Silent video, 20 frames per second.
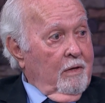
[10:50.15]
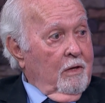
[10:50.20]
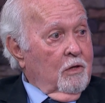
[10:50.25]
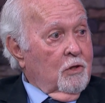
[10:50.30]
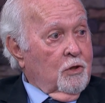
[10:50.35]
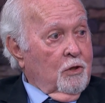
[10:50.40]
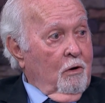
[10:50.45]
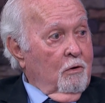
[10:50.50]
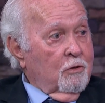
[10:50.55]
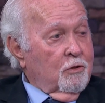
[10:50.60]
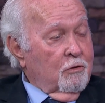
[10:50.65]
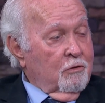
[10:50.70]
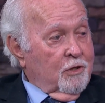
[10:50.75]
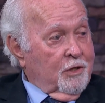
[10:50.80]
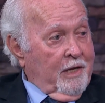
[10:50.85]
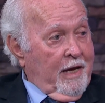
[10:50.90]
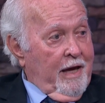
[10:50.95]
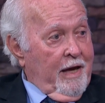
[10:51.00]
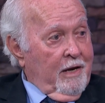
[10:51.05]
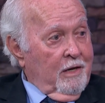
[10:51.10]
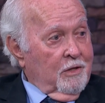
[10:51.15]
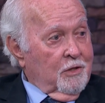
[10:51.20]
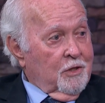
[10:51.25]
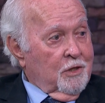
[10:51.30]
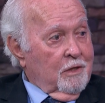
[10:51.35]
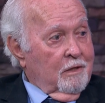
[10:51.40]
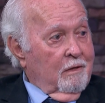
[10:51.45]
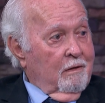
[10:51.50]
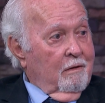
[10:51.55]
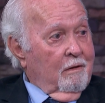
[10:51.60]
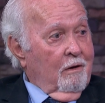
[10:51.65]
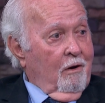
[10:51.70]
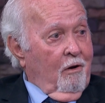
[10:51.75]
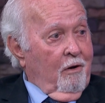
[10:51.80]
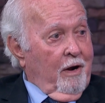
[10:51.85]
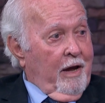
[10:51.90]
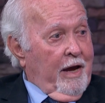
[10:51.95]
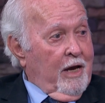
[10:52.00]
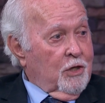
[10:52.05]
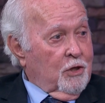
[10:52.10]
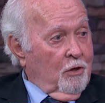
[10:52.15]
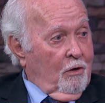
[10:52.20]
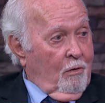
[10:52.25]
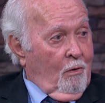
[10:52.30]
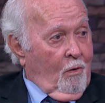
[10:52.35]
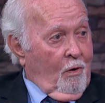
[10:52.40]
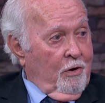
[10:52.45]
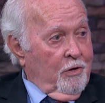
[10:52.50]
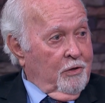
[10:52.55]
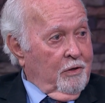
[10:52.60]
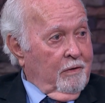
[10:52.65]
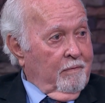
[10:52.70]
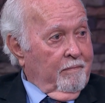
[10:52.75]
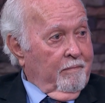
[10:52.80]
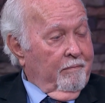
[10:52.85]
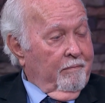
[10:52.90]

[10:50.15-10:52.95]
social status, or national origin.